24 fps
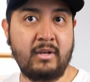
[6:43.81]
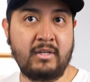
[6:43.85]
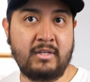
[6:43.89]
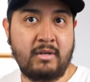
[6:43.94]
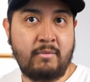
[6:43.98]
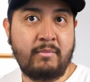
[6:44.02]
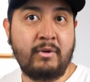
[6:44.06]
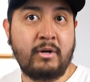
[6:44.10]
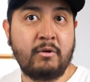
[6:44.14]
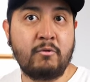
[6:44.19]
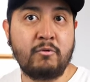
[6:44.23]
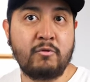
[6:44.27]
It's a
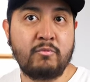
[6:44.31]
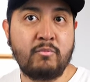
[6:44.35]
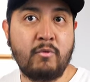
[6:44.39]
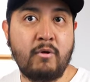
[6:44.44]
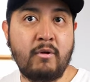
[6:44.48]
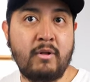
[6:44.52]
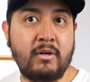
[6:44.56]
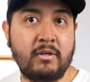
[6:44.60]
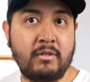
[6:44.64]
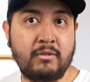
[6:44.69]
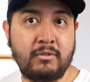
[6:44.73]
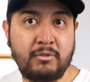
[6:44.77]
very good
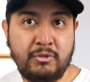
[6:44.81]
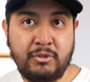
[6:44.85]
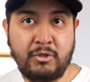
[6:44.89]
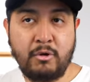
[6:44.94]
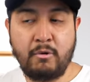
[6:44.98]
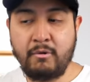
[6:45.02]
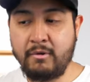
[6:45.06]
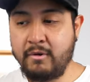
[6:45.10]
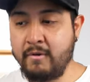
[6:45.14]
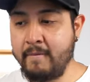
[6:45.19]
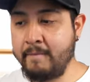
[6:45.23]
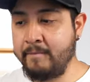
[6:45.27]
model to
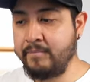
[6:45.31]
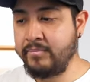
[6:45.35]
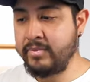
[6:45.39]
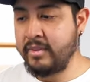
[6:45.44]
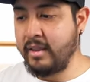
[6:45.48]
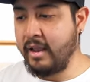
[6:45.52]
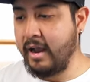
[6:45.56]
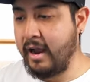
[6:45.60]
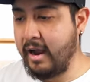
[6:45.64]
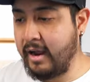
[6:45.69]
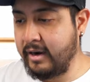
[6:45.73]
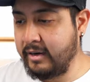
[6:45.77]
show you,
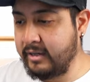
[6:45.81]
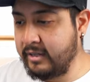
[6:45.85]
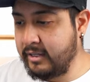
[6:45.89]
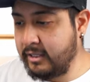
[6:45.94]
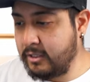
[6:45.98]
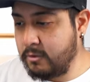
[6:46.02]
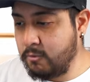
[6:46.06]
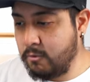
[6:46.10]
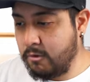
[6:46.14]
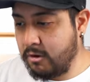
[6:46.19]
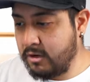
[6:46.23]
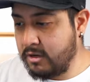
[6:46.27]
and
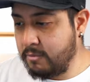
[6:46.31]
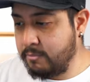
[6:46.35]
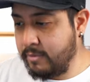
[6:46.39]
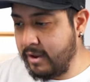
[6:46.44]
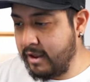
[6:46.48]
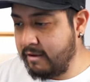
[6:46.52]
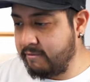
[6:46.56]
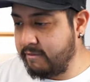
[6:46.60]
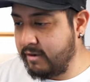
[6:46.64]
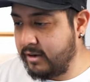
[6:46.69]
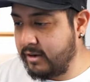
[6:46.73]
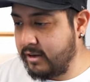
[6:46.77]
it worked
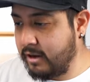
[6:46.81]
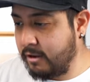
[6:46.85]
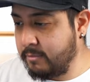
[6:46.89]
perfectly.